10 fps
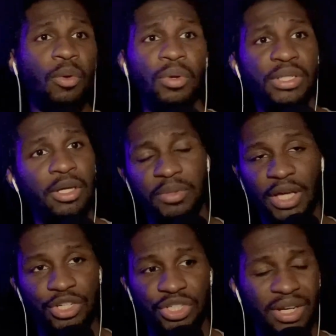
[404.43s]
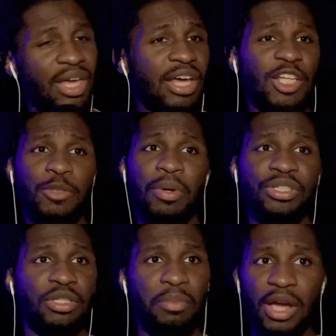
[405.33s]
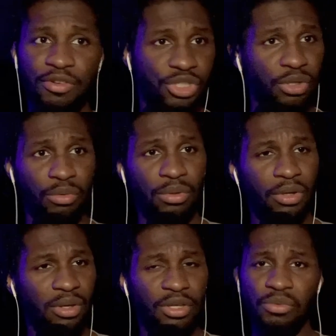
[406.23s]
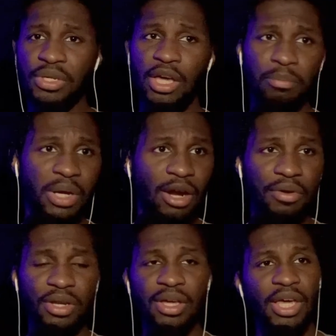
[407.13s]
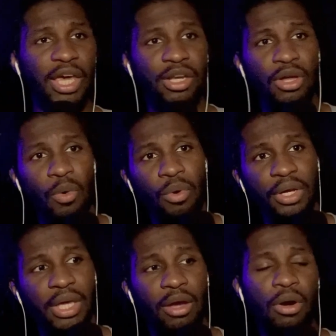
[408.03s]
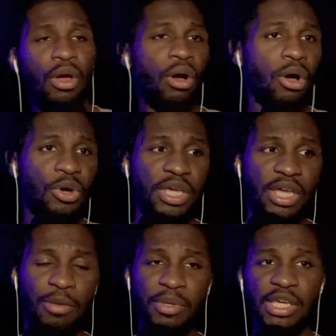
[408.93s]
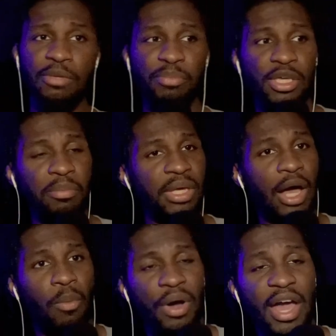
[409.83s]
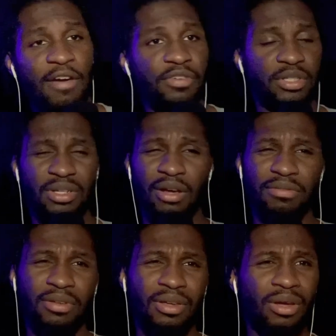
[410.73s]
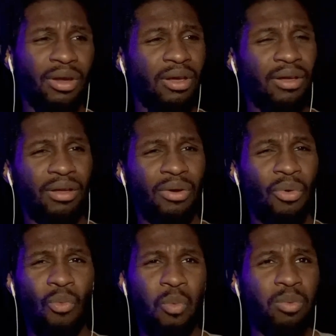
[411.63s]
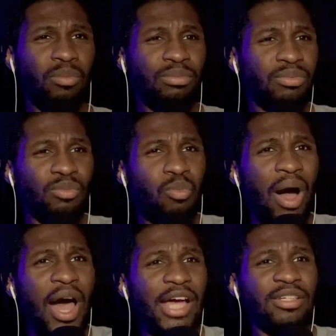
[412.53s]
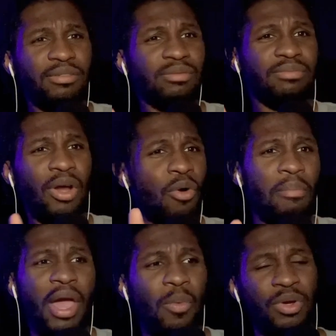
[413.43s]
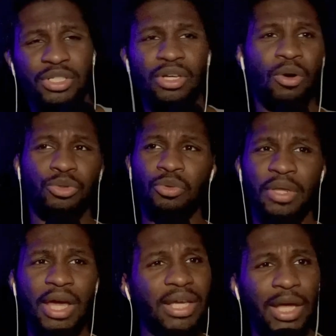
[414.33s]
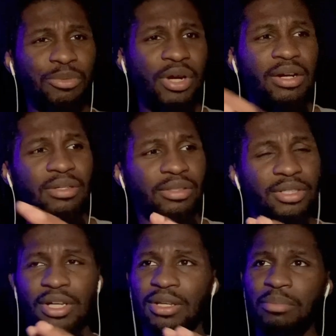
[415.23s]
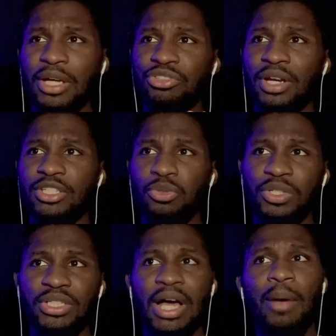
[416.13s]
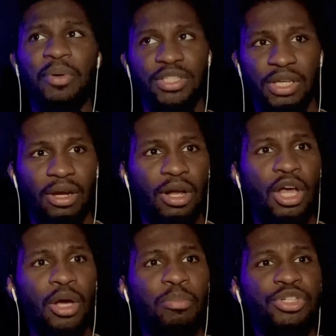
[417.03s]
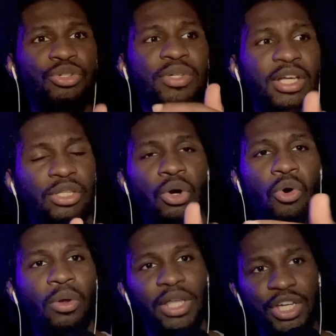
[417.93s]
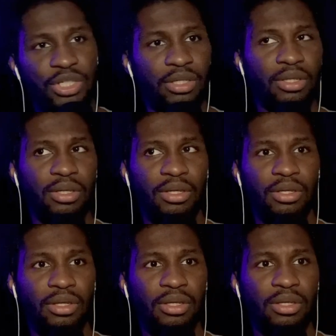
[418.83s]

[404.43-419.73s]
Men don't want to deal with that shit, especially marriage too. You get married, it don't work out. Oh, he hit me, he beat me, I want half your stuff. Why? No man wants to go through that. Again, I'm trying to, I'm not trying to switch topics here, but you get the correlation.